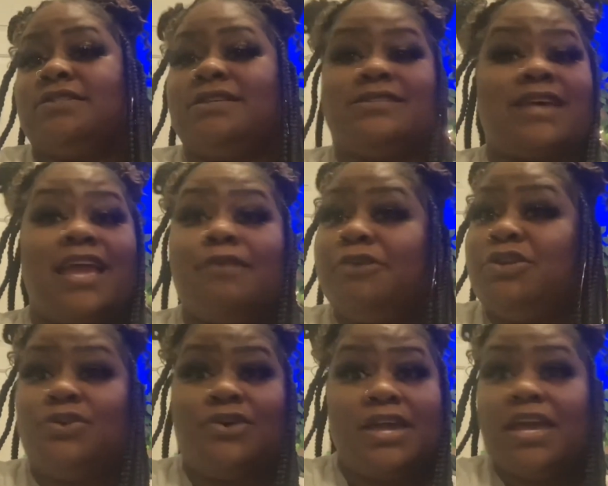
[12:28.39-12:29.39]
because I ain't been
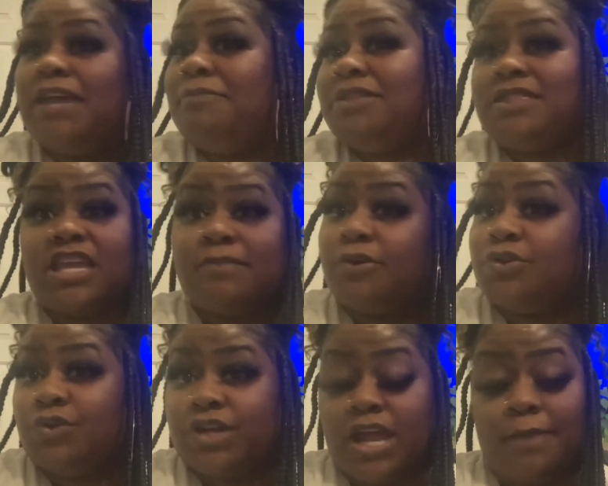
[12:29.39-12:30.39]
doing hair, I ain't been thinking about
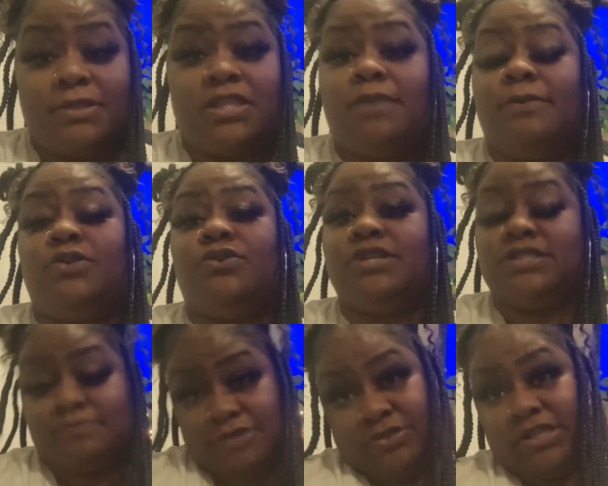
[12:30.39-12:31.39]
doing hair, I've been thinking about doing this
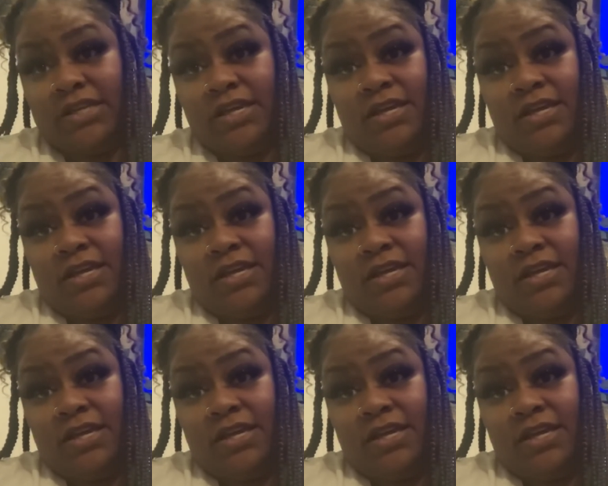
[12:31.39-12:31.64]
music.